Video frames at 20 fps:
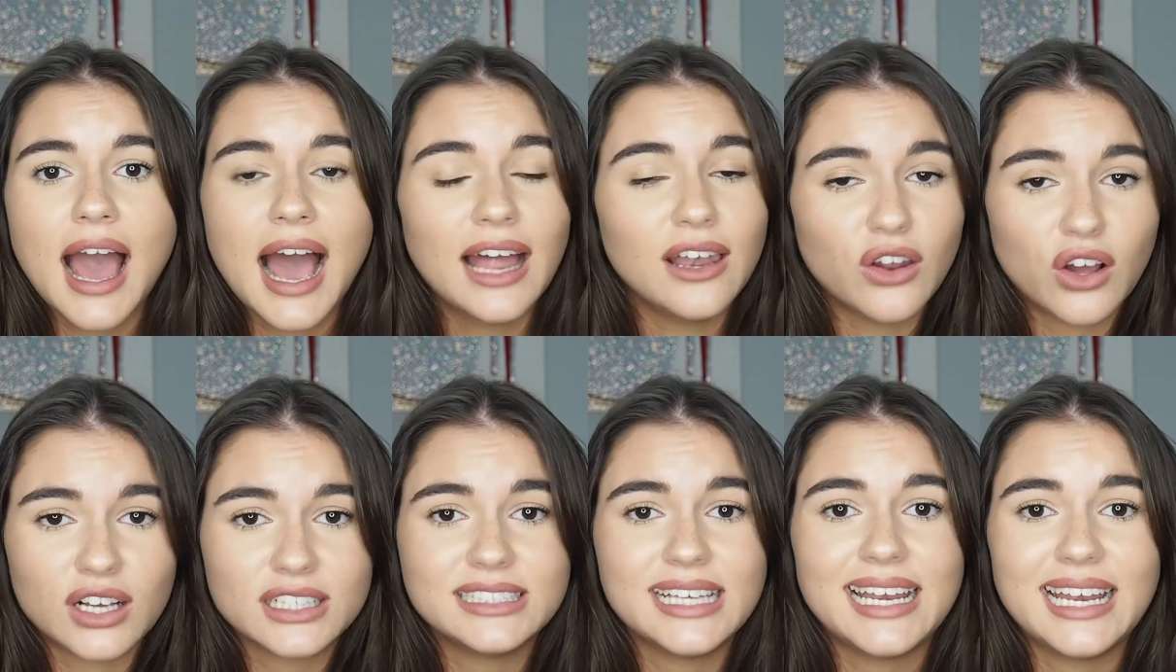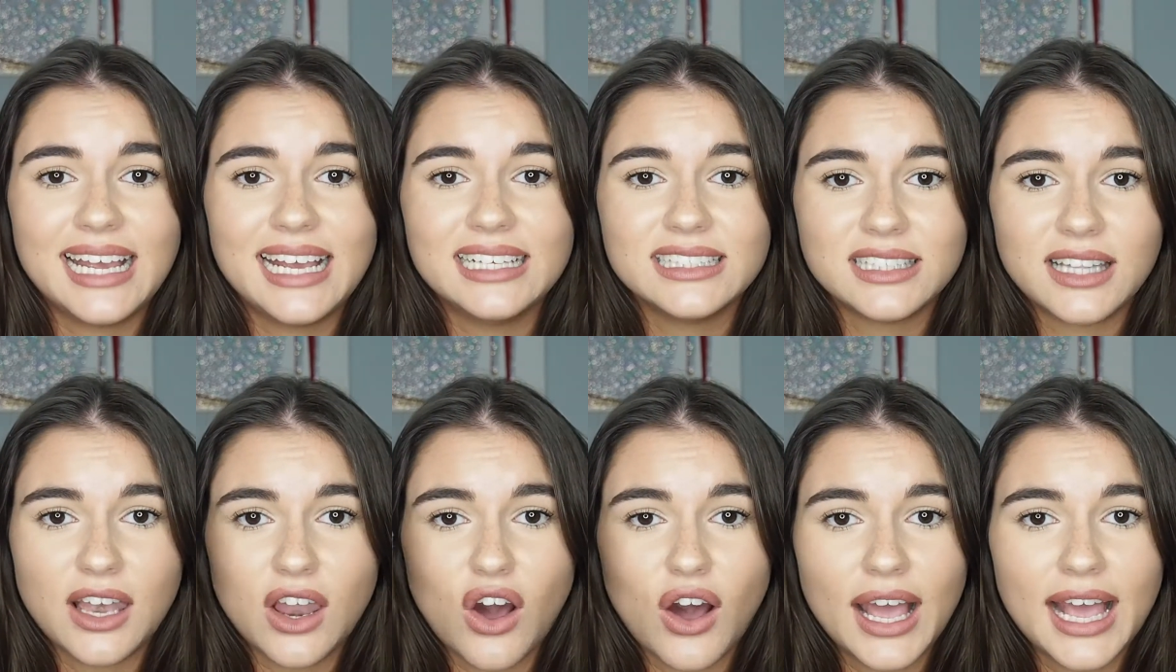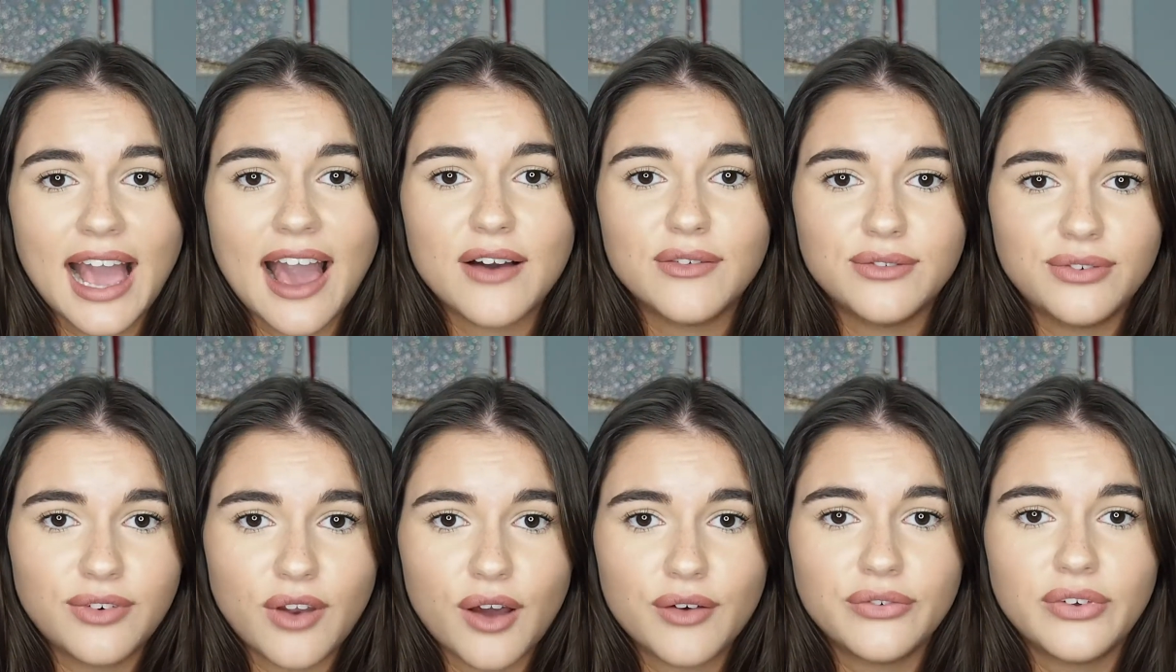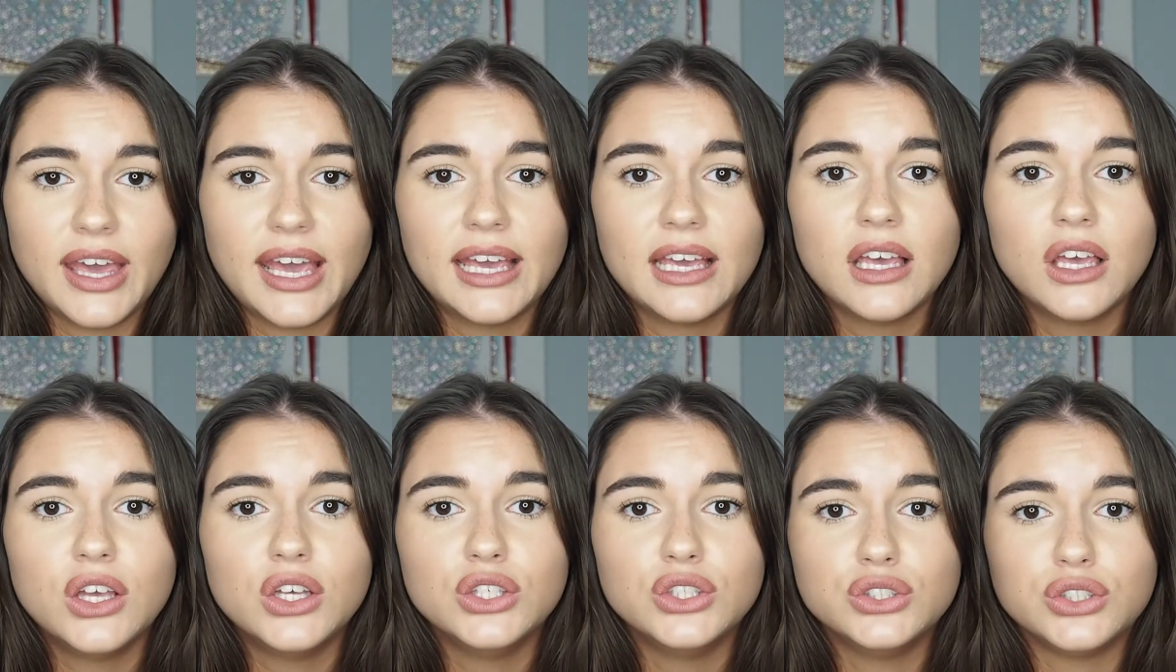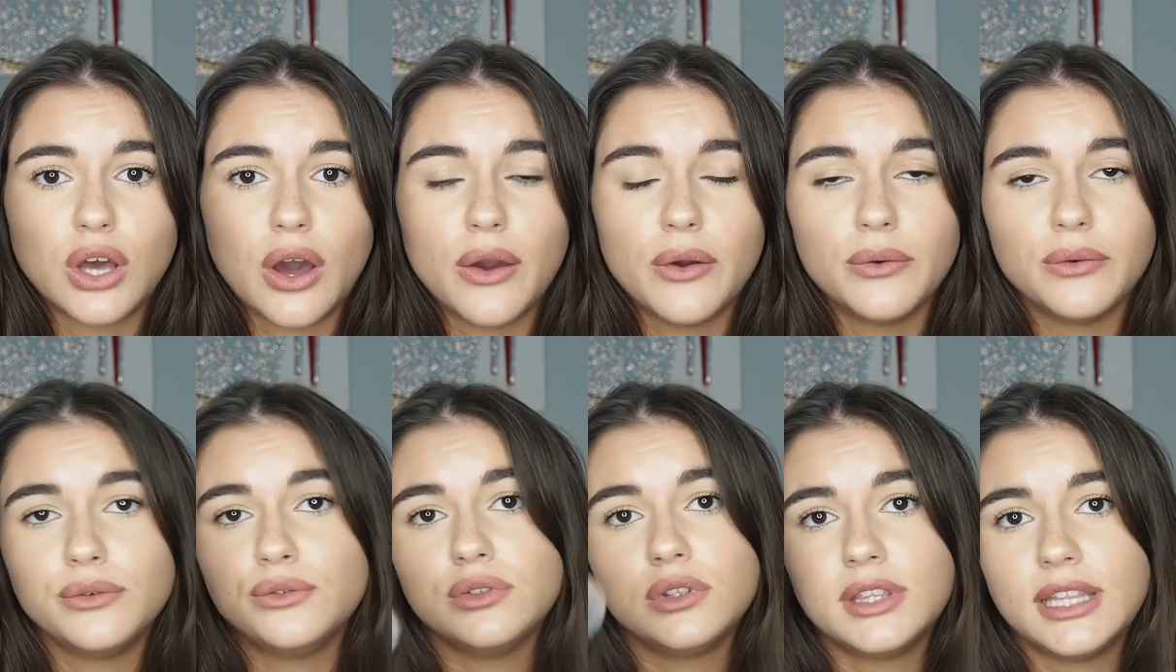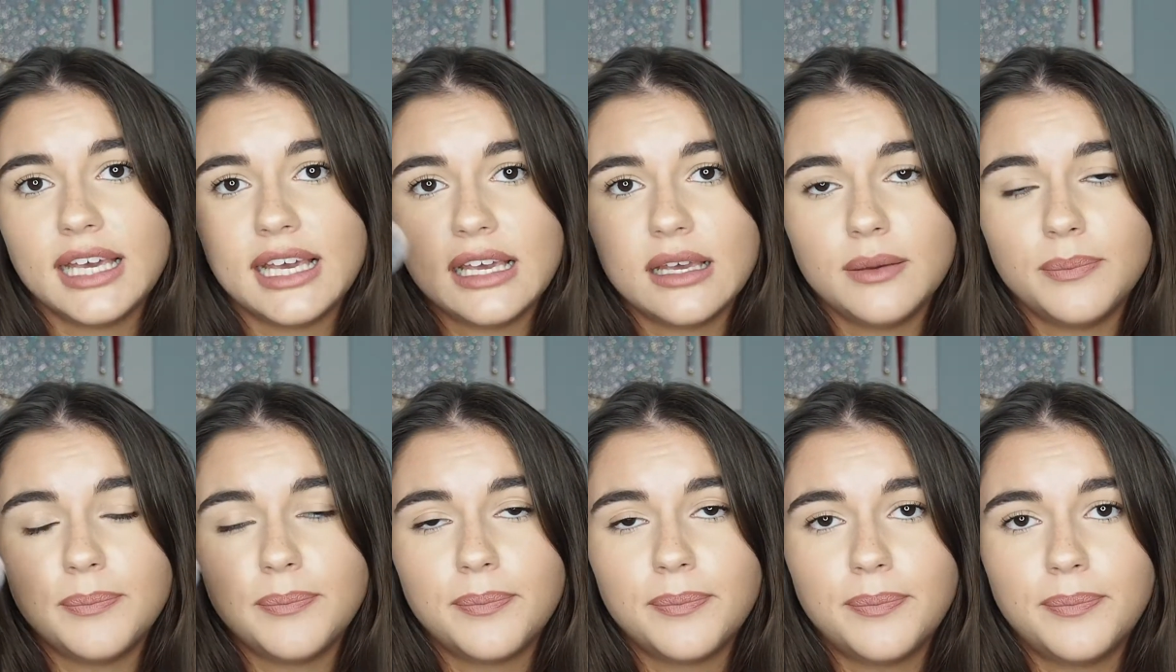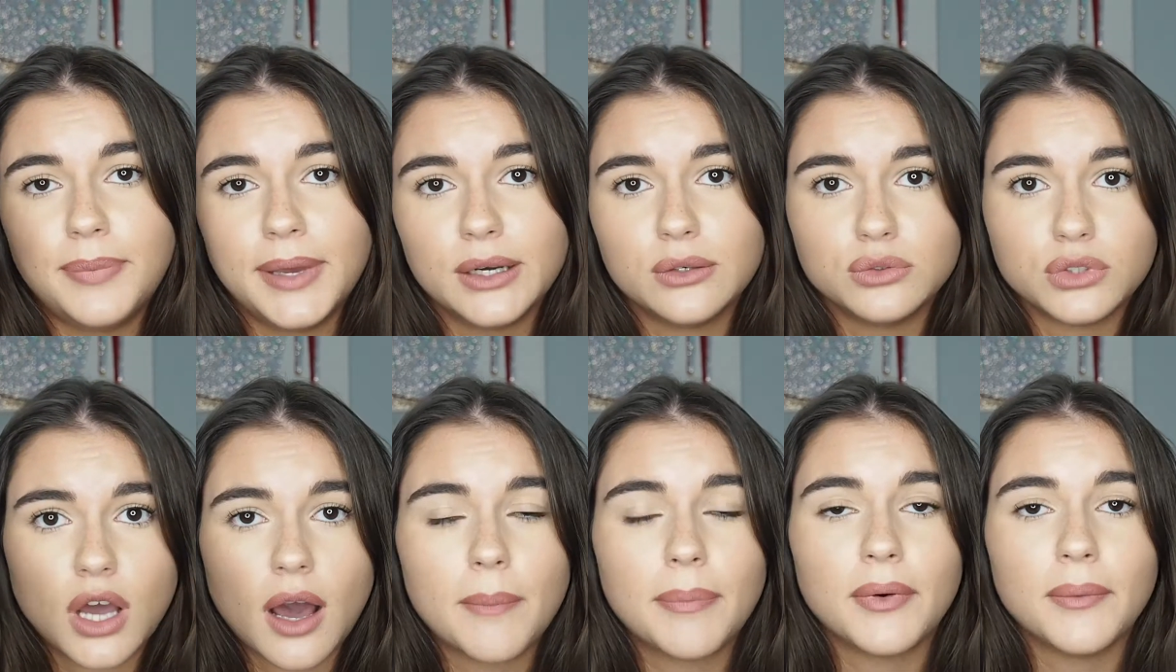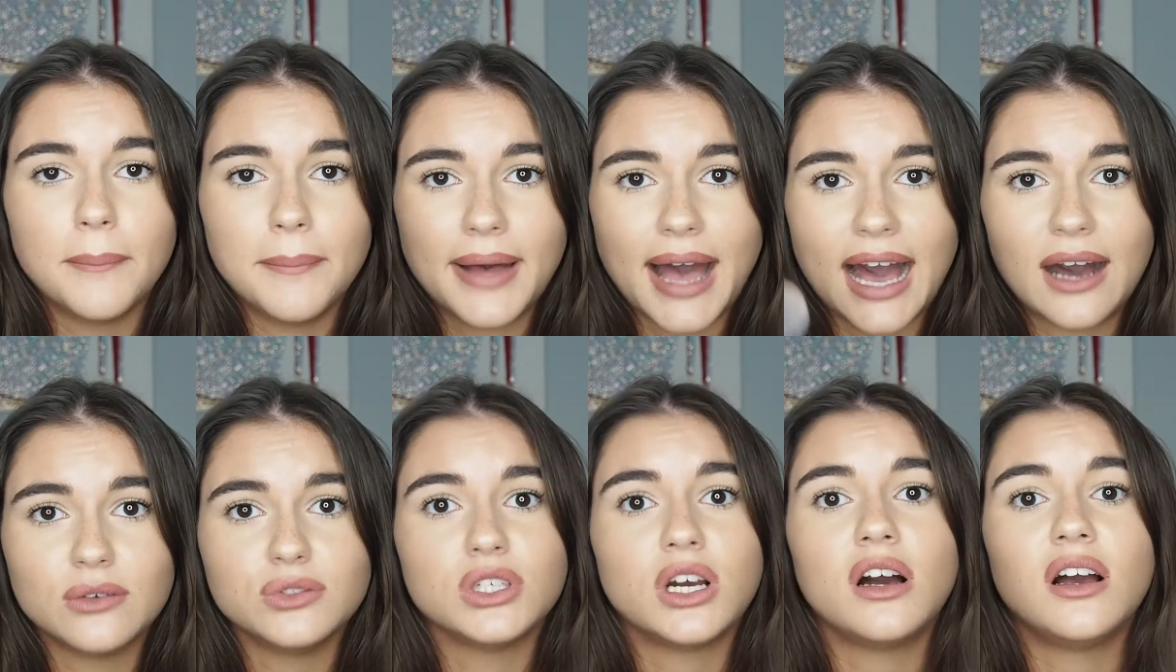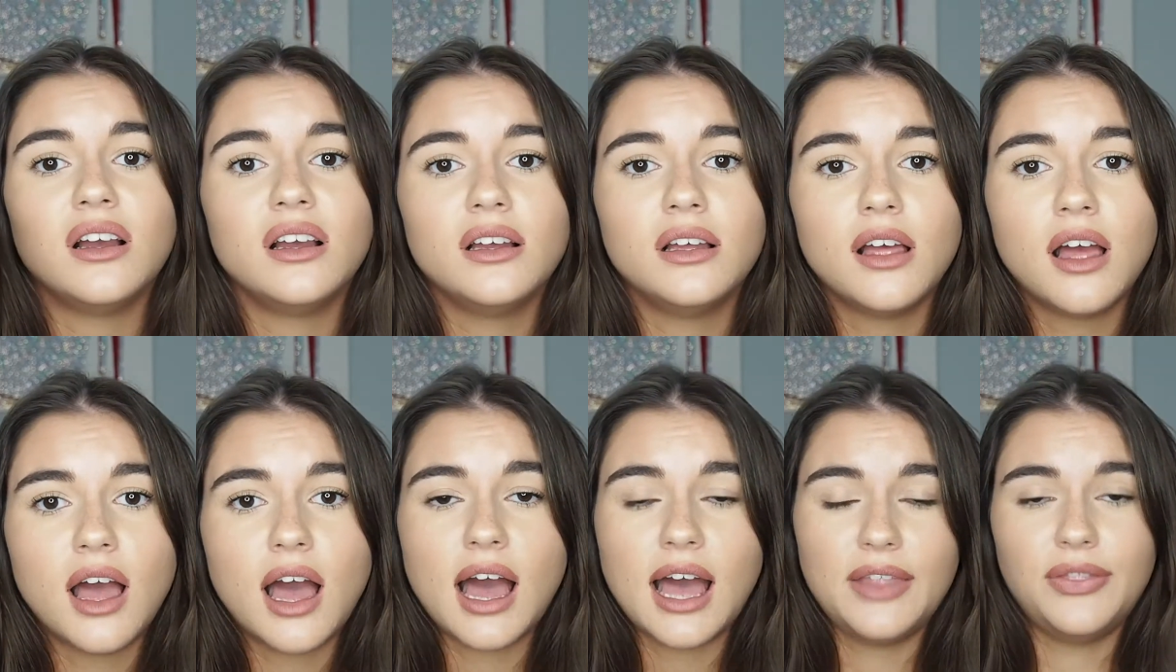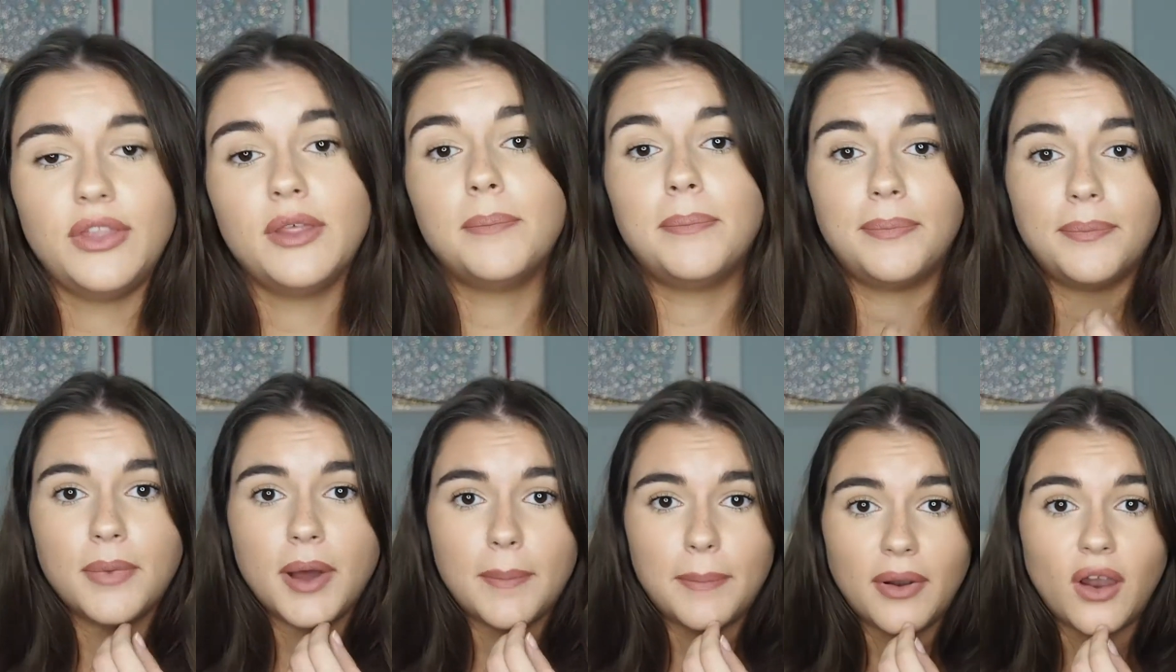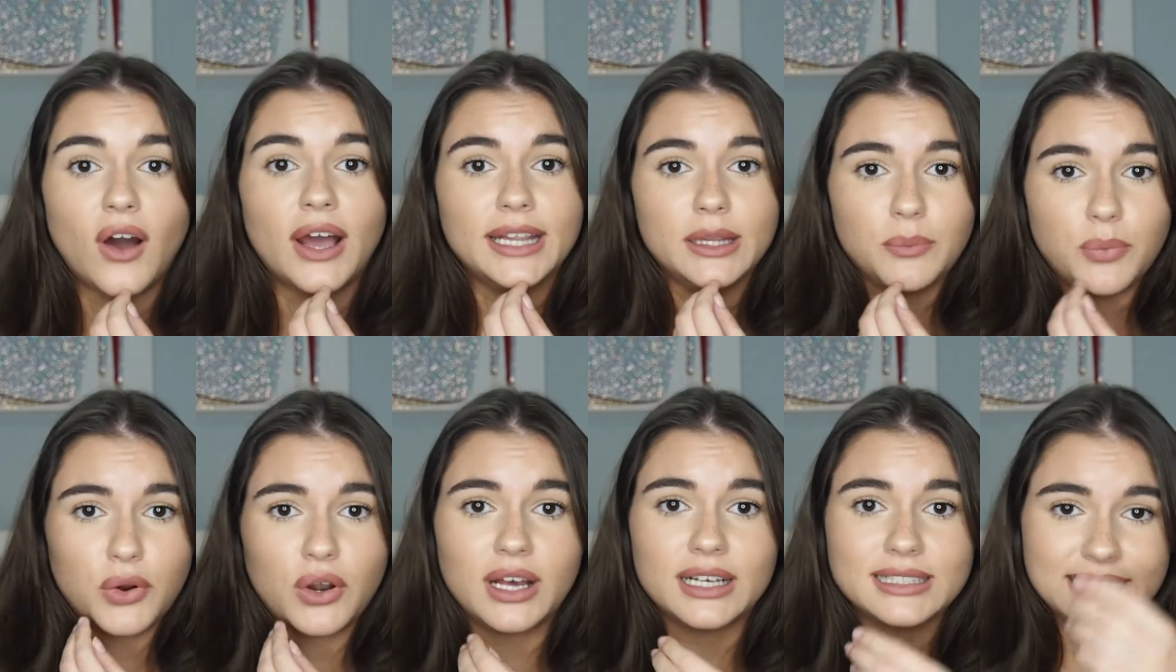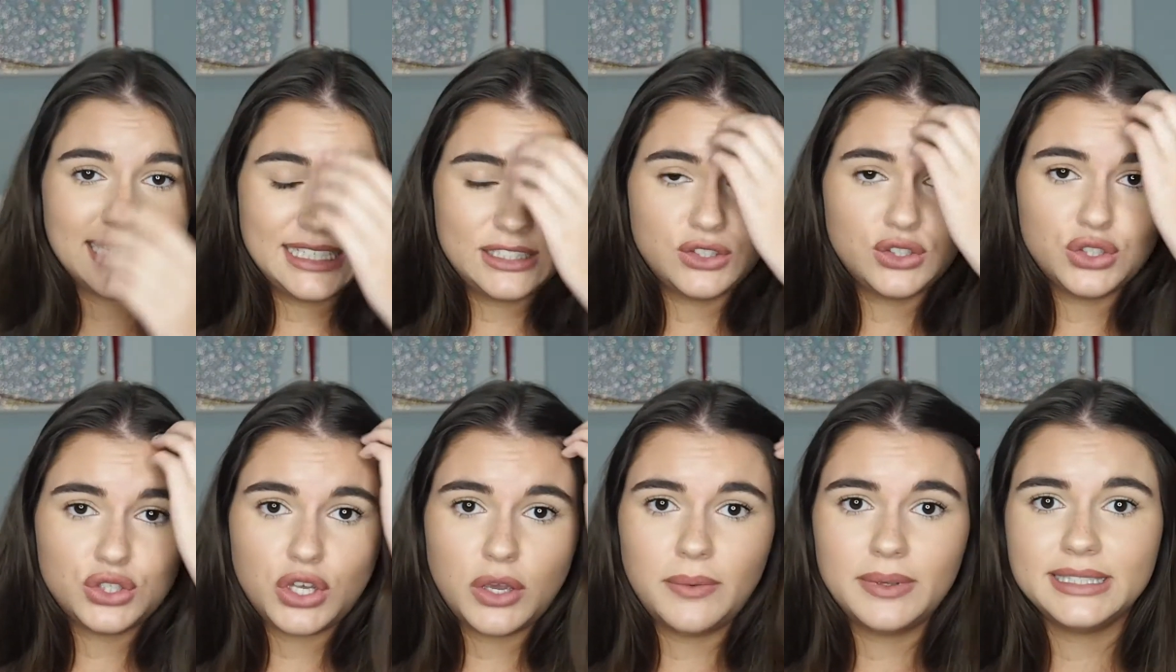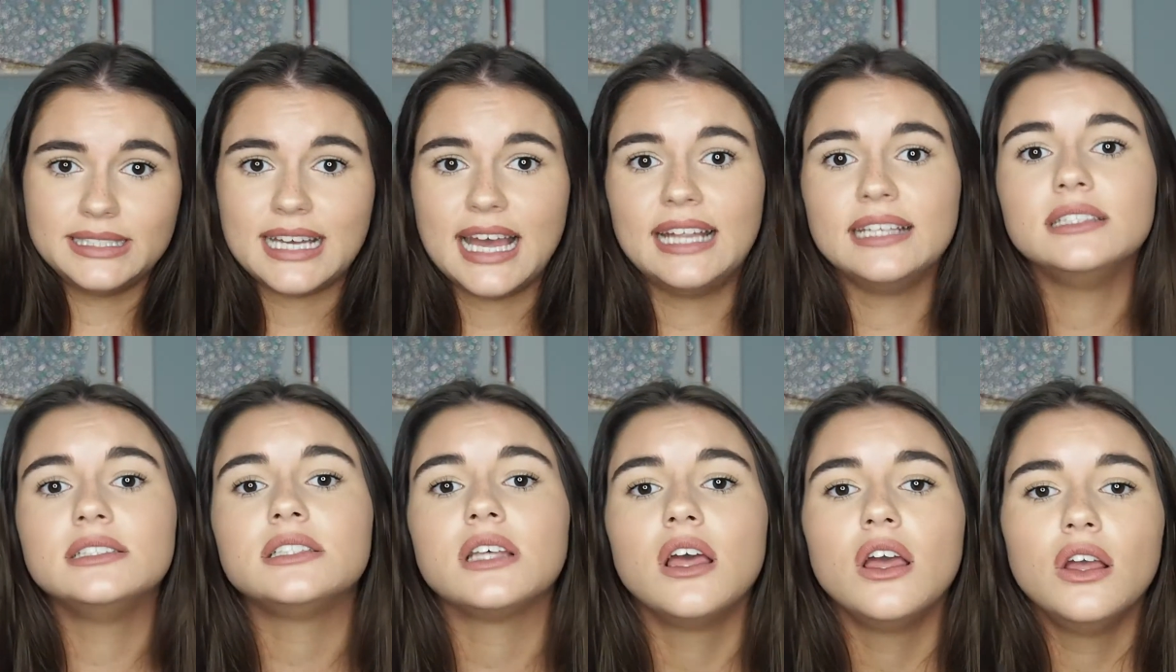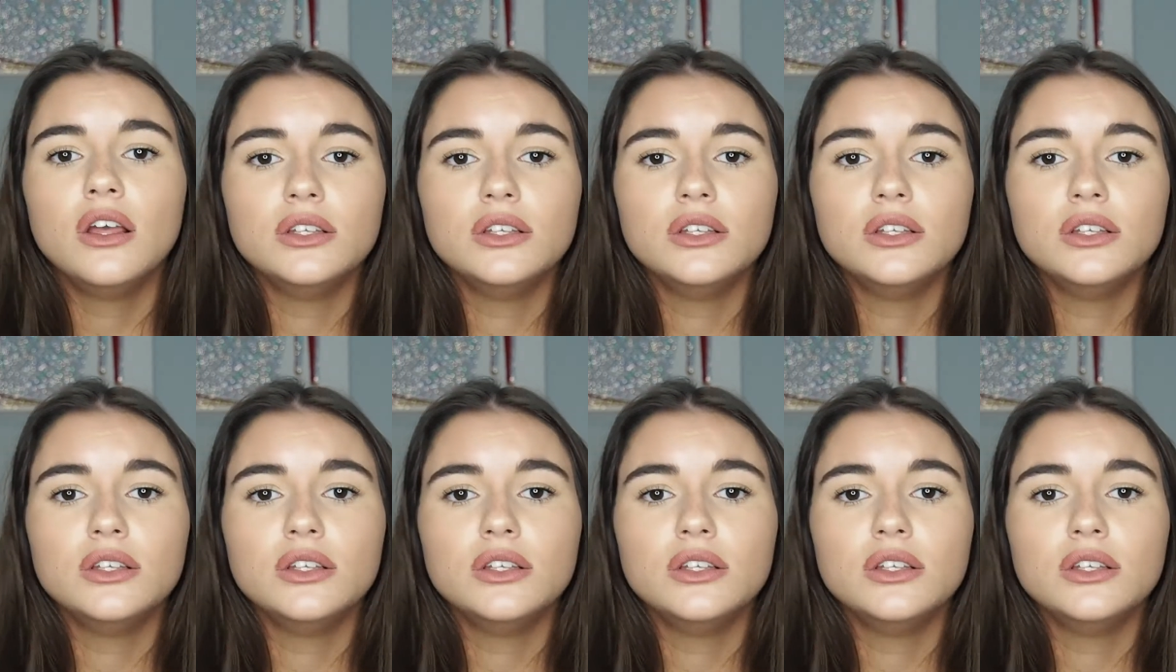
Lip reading: And like I said, it's light and fluffy, so the build up on powder and the applying the product isn't too intense.